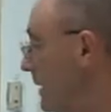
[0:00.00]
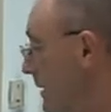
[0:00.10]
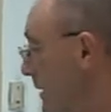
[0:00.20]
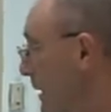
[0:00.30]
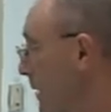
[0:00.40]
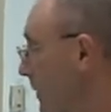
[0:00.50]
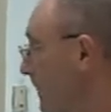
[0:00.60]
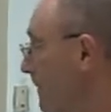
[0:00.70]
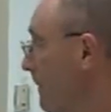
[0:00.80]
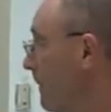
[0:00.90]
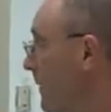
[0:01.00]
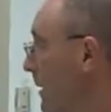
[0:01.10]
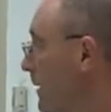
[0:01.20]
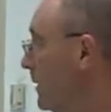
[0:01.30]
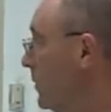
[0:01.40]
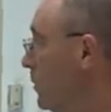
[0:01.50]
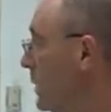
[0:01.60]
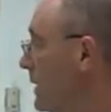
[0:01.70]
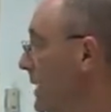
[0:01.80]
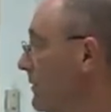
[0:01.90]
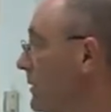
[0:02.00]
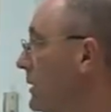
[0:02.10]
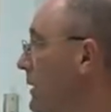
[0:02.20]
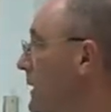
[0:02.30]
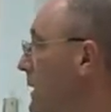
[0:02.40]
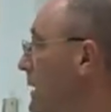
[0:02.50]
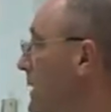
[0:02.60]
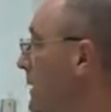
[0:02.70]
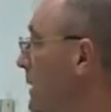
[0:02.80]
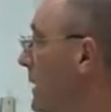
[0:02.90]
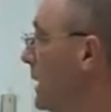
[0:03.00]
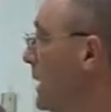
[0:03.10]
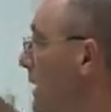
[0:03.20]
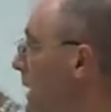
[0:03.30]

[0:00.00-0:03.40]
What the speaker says: Now, we're going to have a look at this, and I